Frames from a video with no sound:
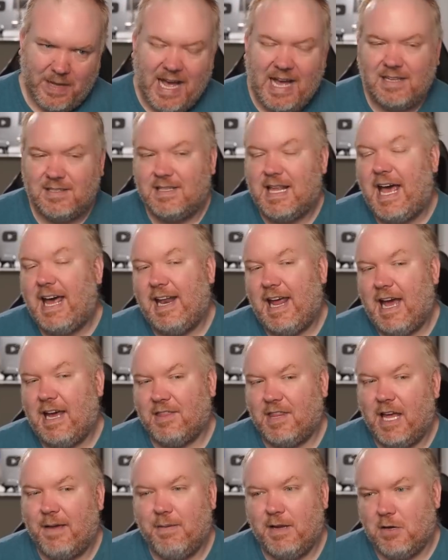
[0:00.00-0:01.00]
Pass that
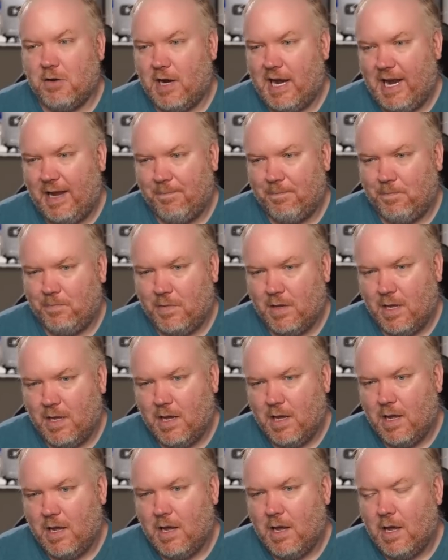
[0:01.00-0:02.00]
act. That'd be great.
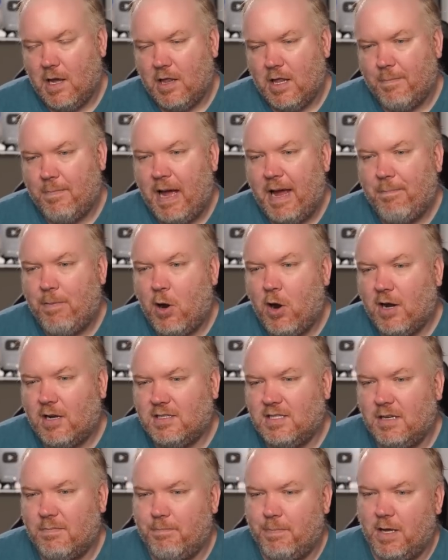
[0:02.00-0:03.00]
The
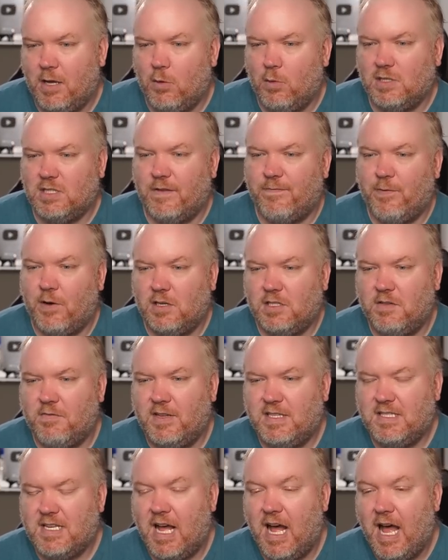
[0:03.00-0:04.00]
bipartisan bill was the first
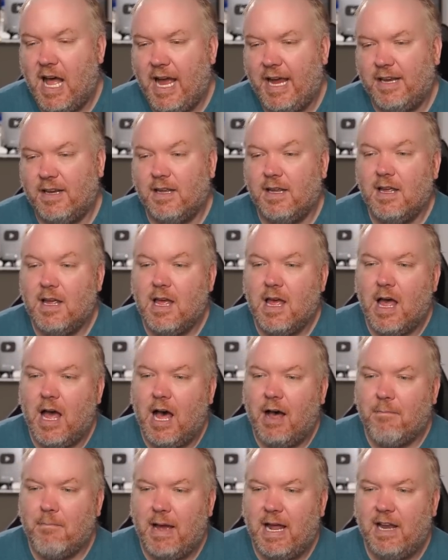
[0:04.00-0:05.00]
of its kind
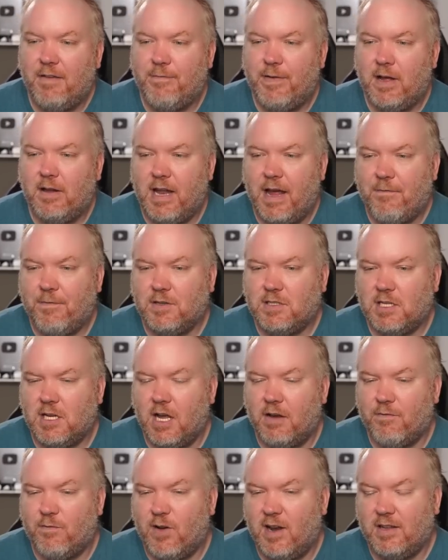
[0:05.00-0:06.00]
of uh, many failed efforts
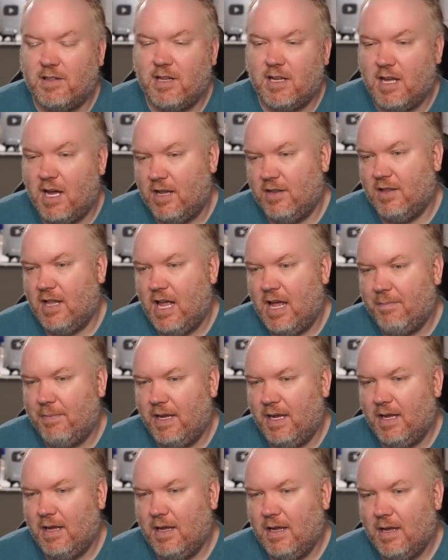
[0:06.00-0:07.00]
to confront the gun
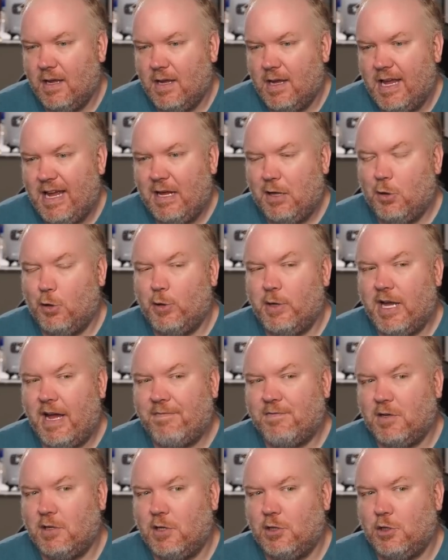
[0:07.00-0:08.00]
lobby, including
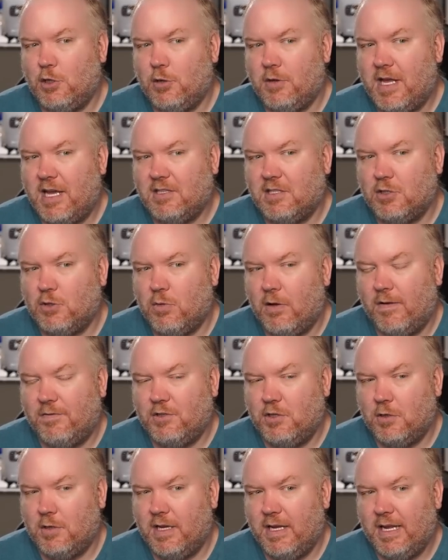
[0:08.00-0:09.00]
after the
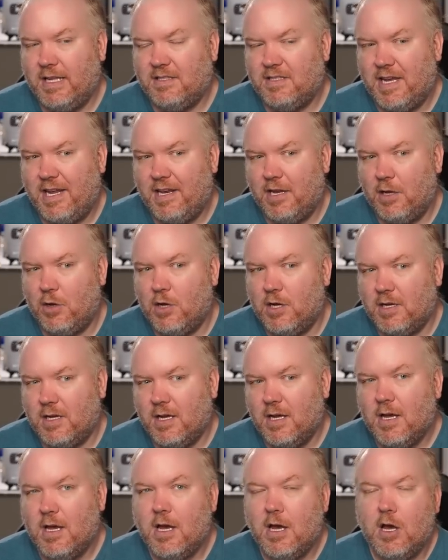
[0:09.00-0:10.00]
2012 shooting in Sandy
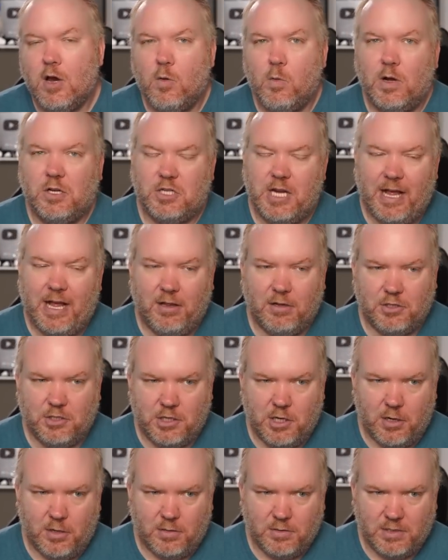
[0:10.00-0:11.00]
Hook, which Alex
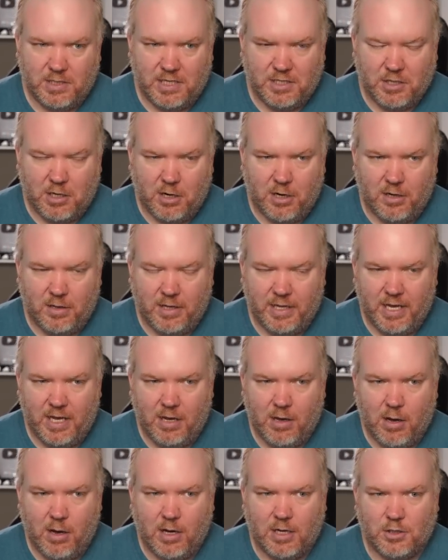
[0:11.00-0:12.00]
Jones is
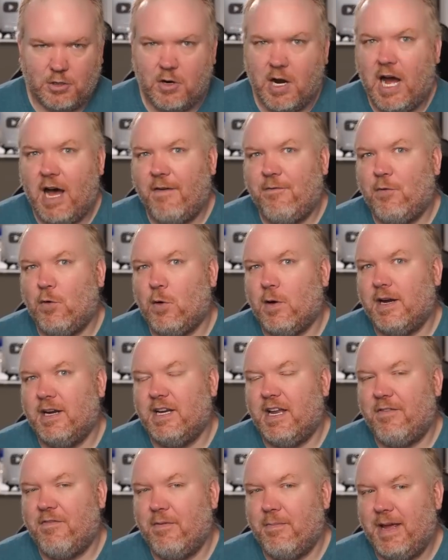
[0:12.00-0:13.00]
currently on trial for
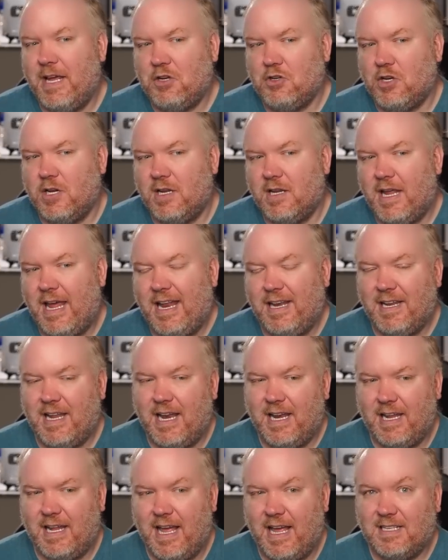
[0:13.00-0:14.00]
in defamation and
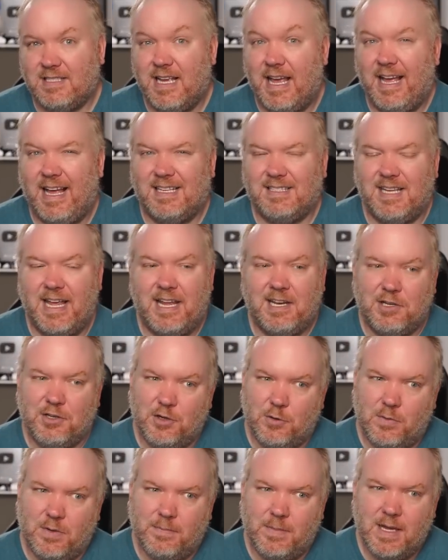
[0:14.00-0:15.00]
getting his ass handed
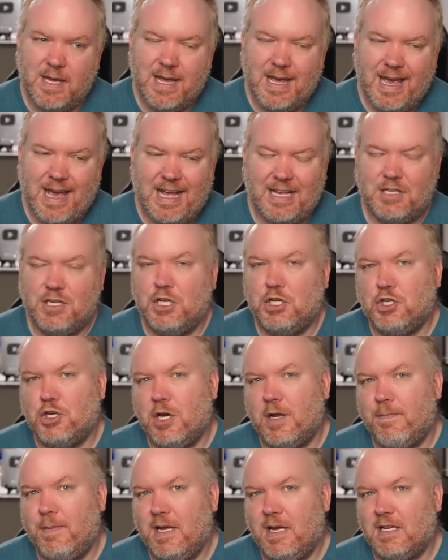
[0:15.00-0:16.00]
to him, as he
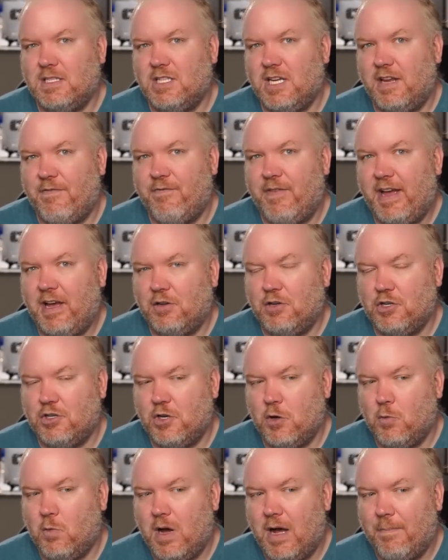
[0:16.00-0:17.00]
should because he failed to
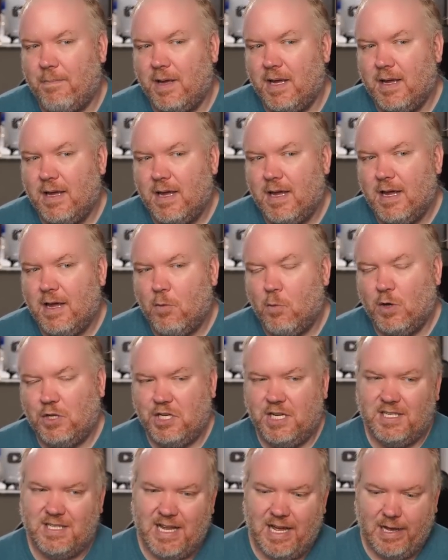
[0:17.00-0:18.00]
show up,
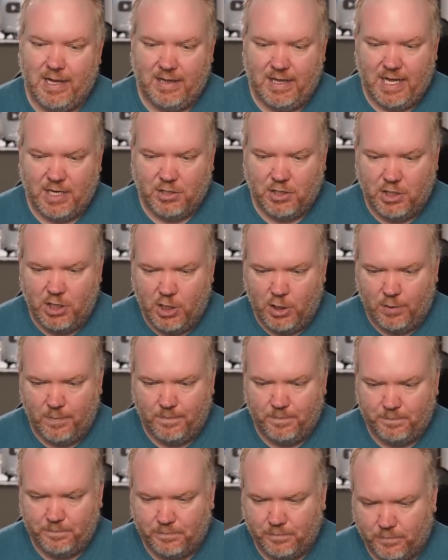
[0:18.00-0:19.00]
which he's not allowed to
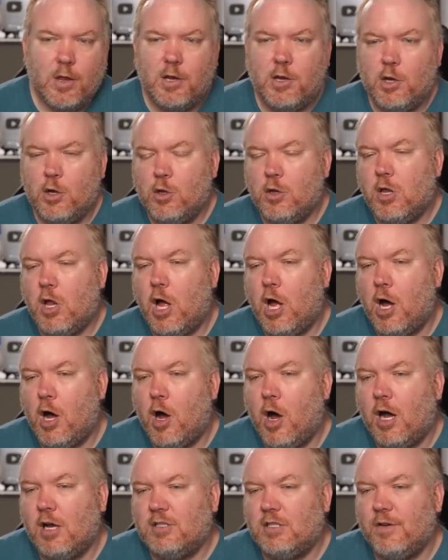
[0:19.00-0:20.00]
do. The new law
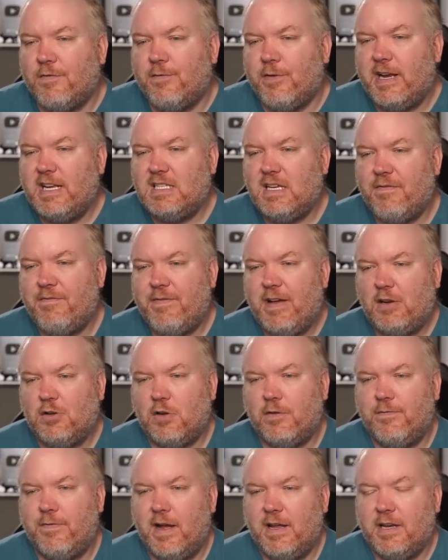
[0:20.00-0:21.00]
also frees up
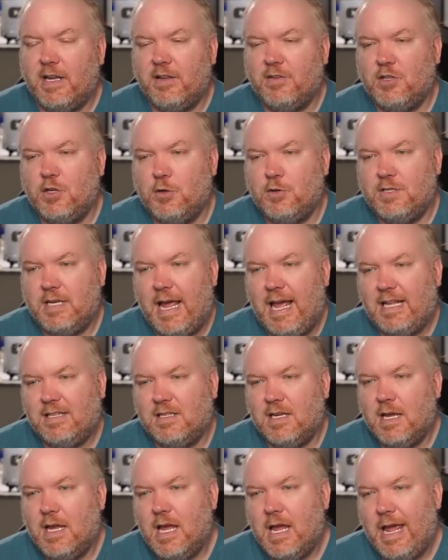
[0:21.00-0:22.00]
federal funding to
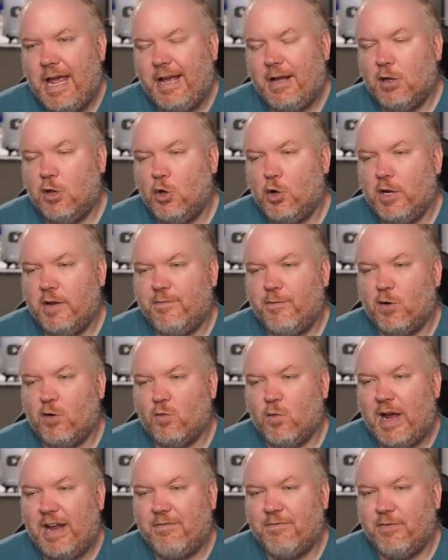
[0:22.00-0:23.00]
states, including
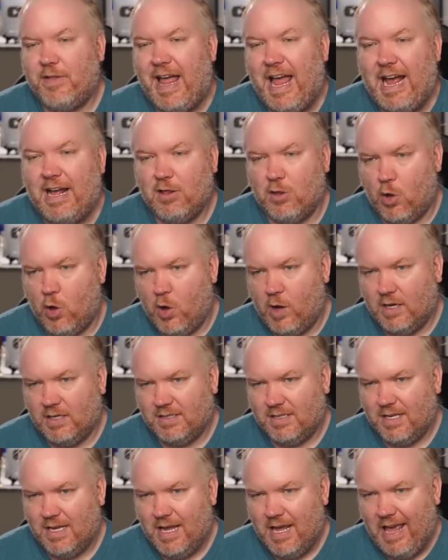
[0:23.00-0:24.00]
for red flag
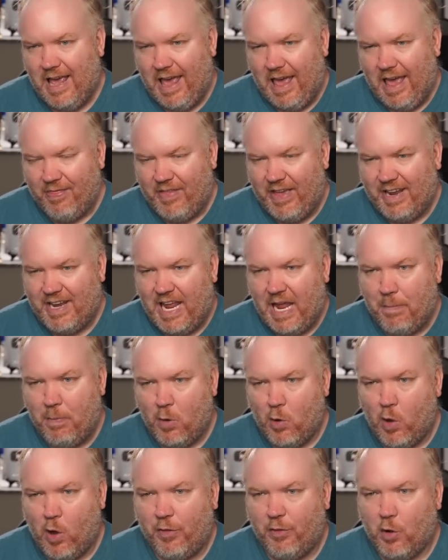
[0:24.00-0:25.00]
laws that
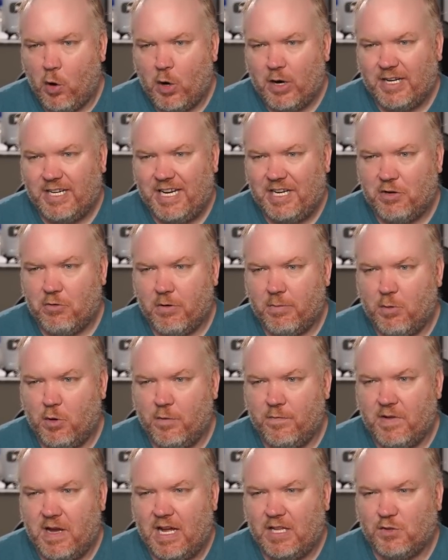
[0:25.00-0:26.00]
enable authority to
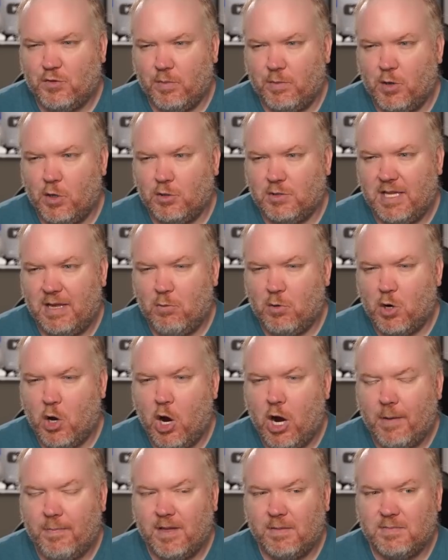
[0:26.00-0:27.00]
remove guns from those that would
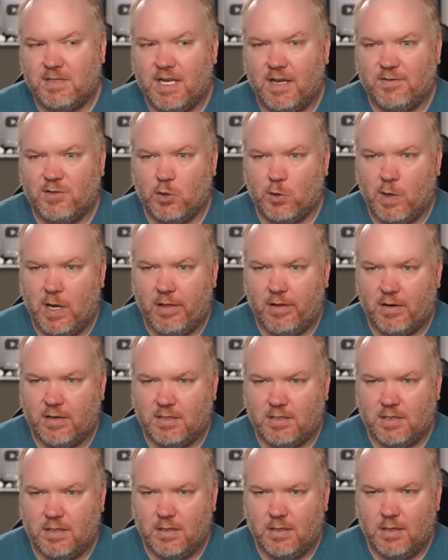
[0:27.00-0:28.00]
harm themselves or
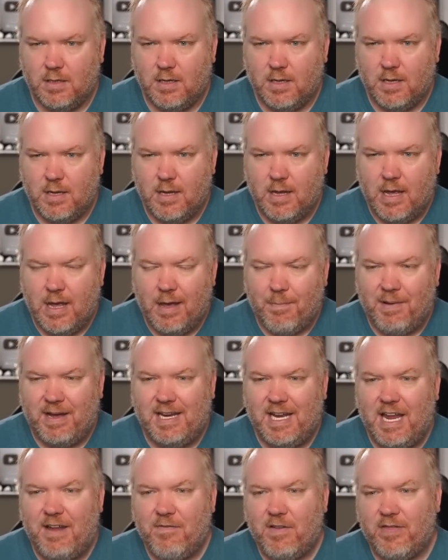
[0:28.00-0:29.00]
others.
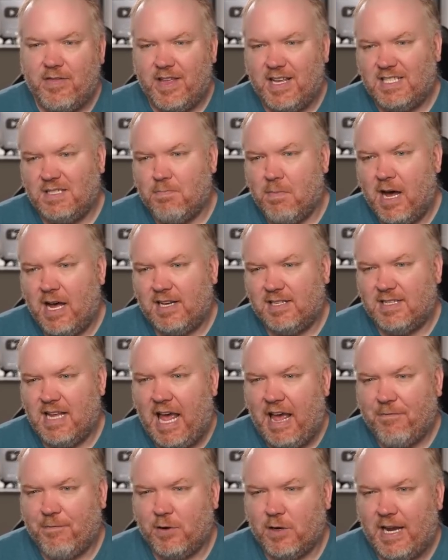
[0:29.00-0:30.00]
But even this modest
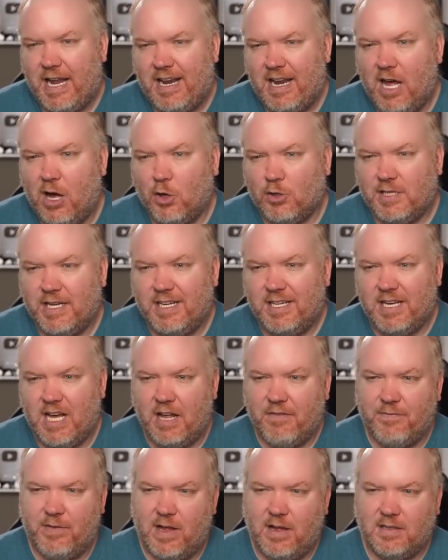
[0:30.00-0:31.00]
effort at halting
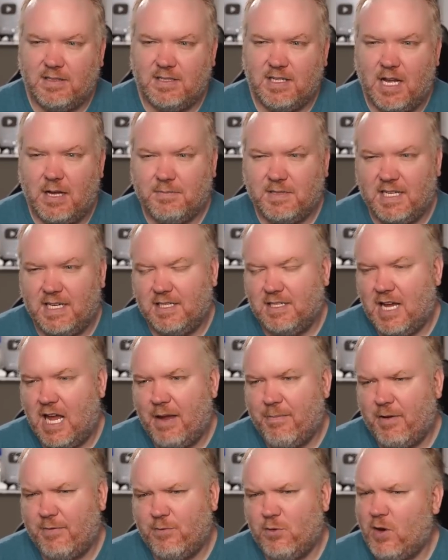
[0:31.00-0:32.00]
gun violence comes at a
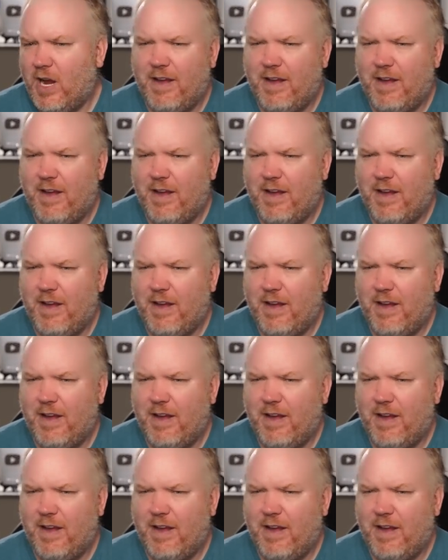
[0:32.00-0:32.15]
time of